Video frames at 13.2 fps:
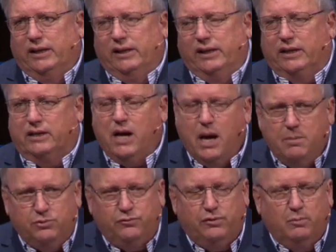It
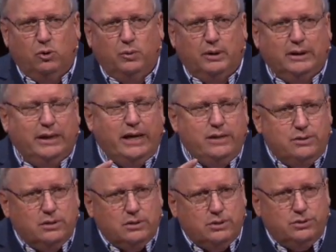comes from a
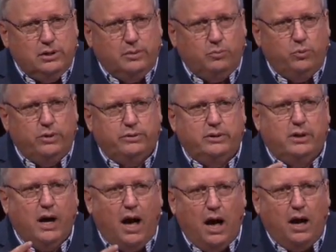relationship with
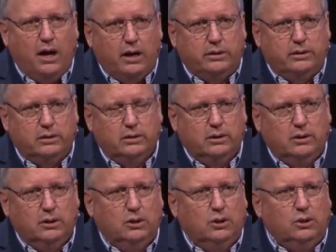God
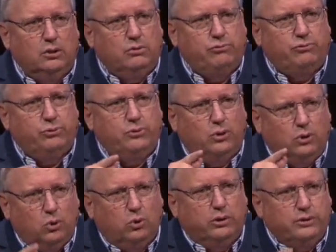through the
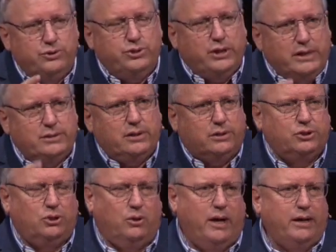Lord Jesus
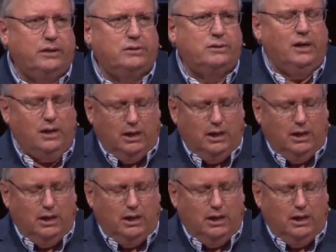Christ.